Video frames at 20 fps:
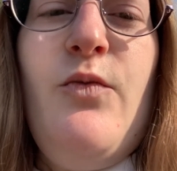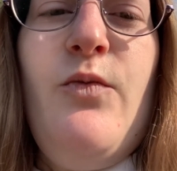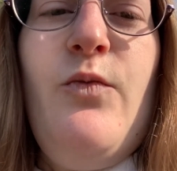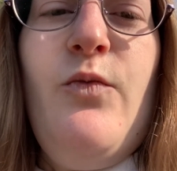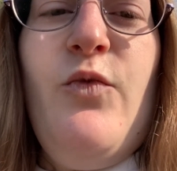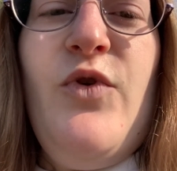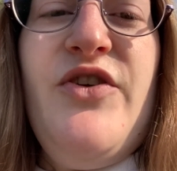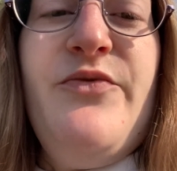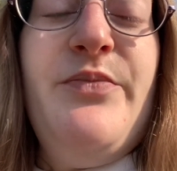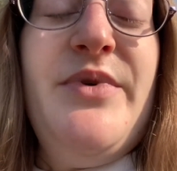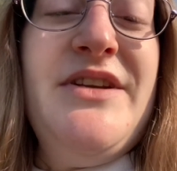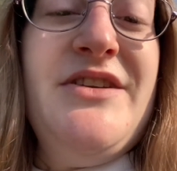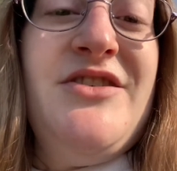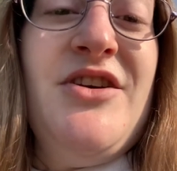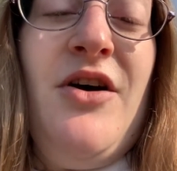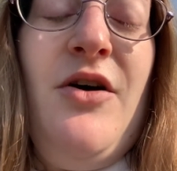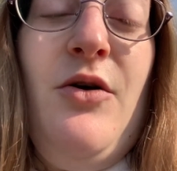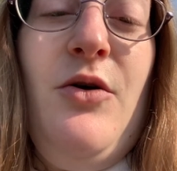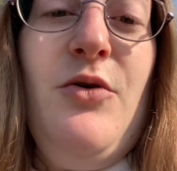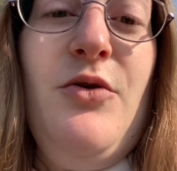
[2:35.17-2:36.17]
We've been
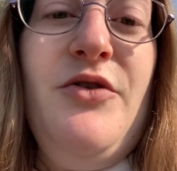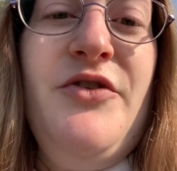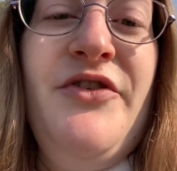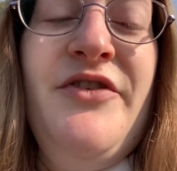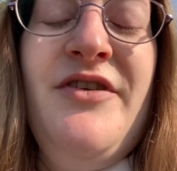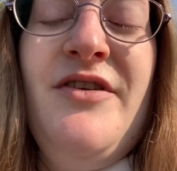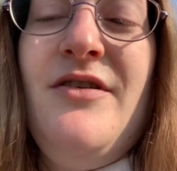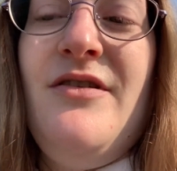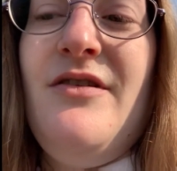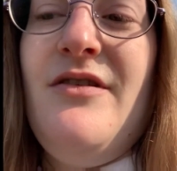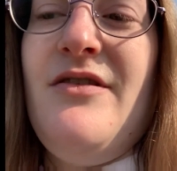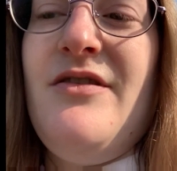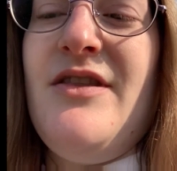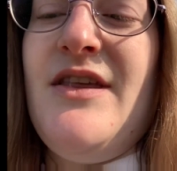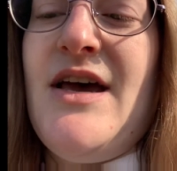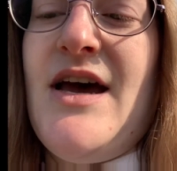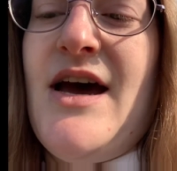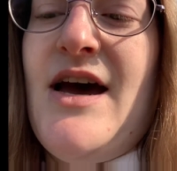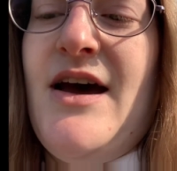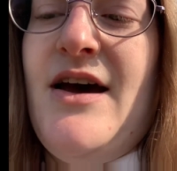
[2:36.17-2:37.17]
told
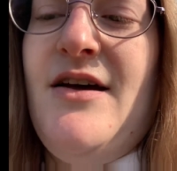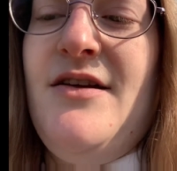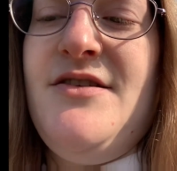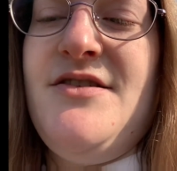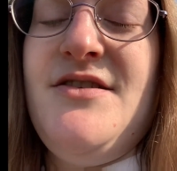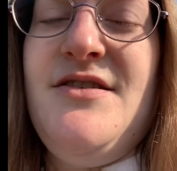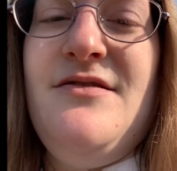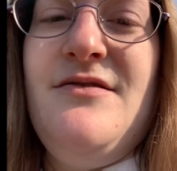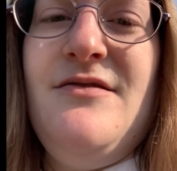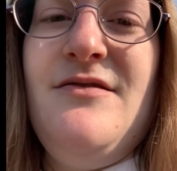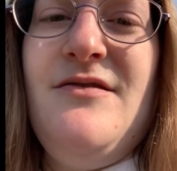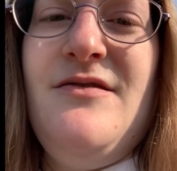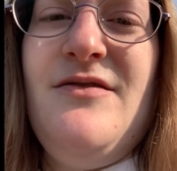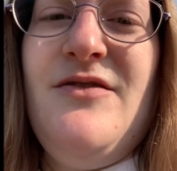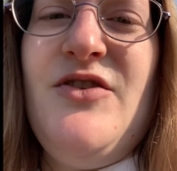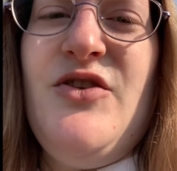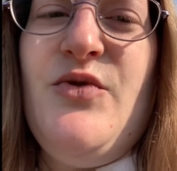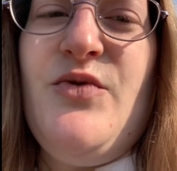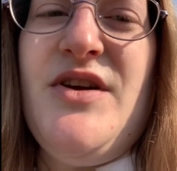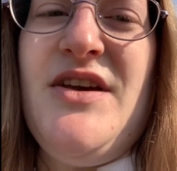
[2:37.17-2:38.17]
that
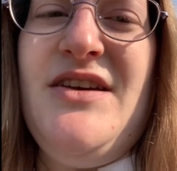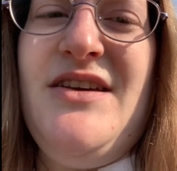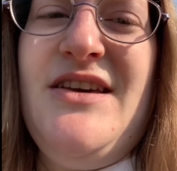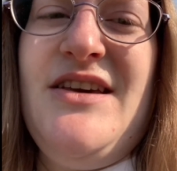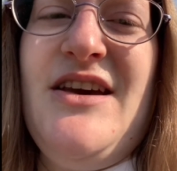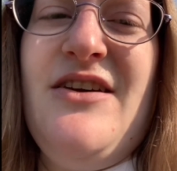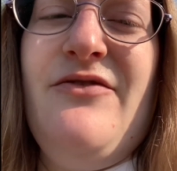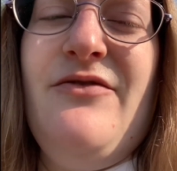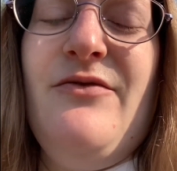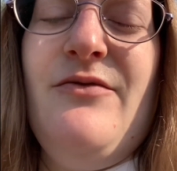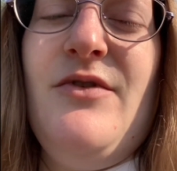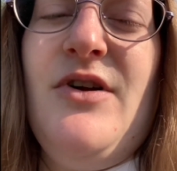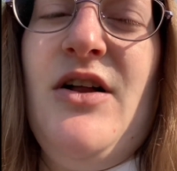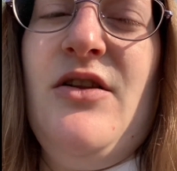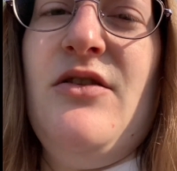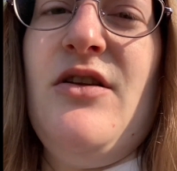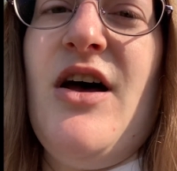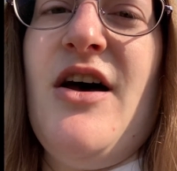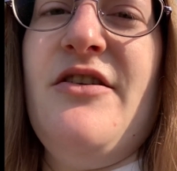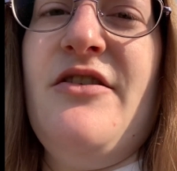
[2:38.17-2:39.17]
you can get a
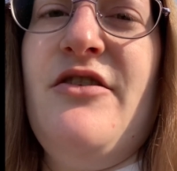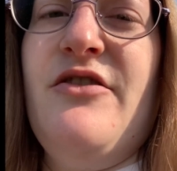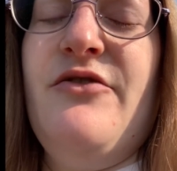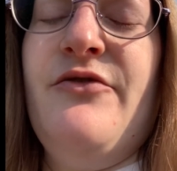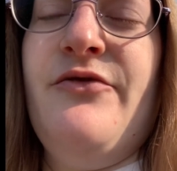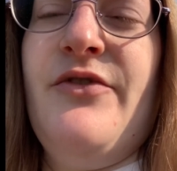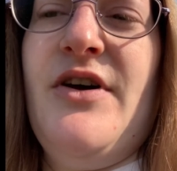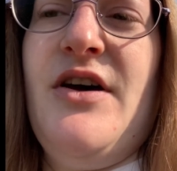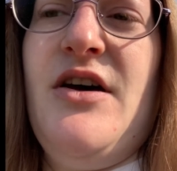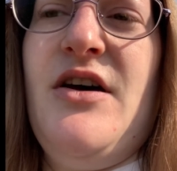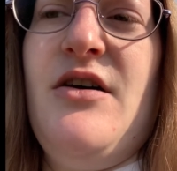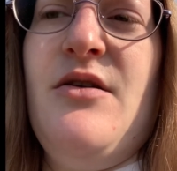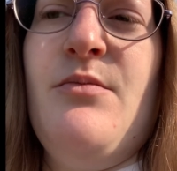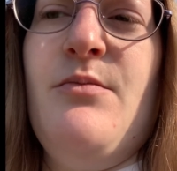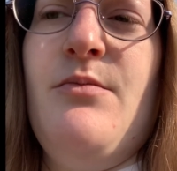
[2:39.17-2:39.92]
lot of